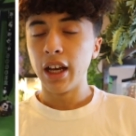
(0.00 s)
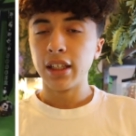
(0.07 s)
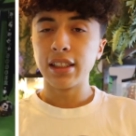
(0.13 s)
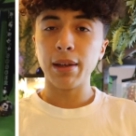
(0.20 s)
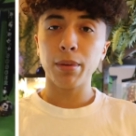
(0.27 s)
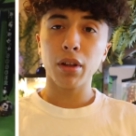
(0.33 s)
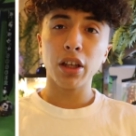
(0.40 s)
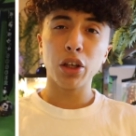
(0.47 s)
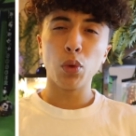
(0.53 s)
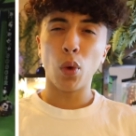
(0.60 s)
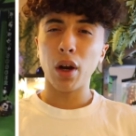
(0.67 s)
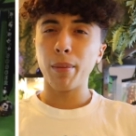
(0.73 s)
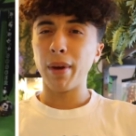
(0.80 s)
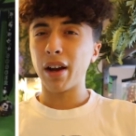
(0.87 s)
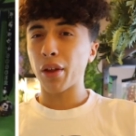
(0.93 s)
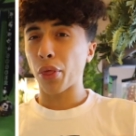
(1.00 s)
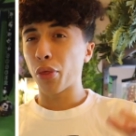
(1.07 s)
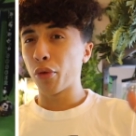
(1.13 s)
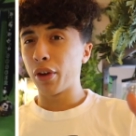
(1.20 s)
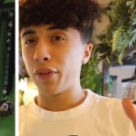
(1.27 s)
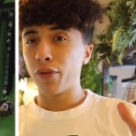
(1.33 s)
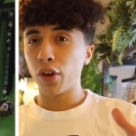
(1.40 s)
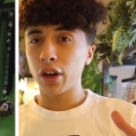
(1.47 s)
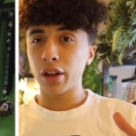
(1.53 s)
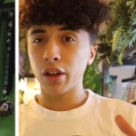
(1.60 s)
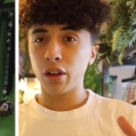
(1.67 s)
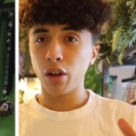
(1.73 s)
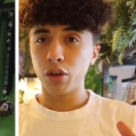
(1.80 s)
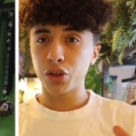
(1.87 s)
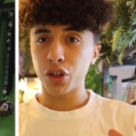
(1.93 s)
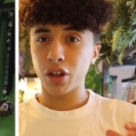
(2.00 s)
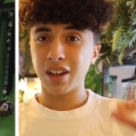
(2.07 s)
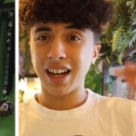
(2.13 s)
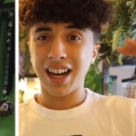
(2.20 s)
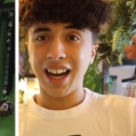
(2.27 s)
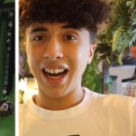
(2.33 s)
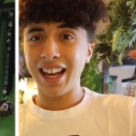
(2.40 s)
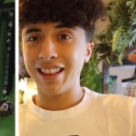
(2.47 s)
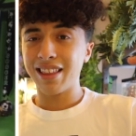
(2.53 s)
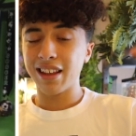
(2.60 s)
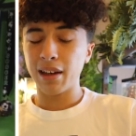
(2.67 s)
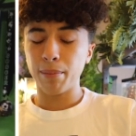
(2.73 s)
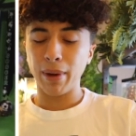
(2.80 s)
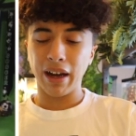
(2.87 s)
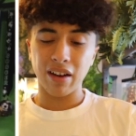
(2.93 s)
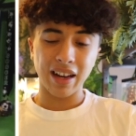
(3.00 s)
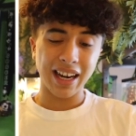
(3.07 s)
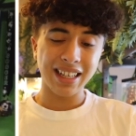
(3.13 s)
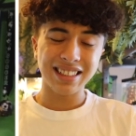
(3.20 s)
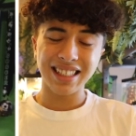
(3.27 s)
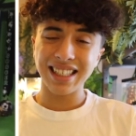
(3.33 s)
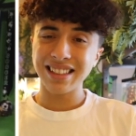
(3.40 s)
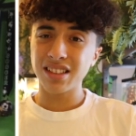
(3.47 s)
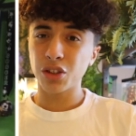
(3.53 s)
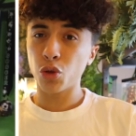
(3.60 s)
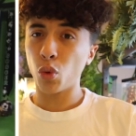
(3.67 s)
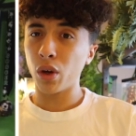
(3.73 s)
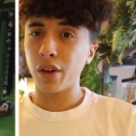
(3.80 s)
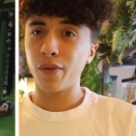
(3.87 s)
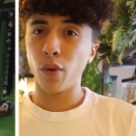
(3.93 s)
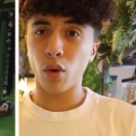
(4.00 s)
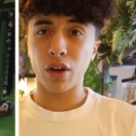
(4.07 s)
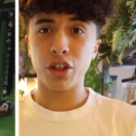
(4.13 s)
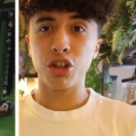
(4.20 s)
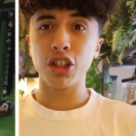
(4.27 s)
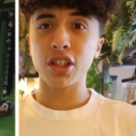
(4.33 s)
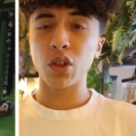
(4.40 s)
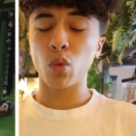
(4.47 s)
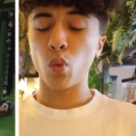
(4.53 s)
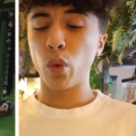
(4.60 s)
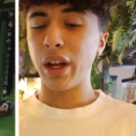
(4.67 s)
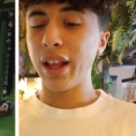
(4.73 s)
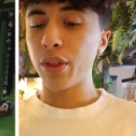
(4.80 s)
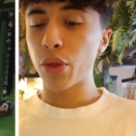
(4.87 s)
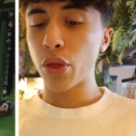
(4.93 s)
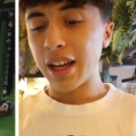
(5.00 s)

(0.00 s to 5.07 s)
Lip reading: Typically, you want about a 3-foot enclosure in height and about 18 to 24 inches in width.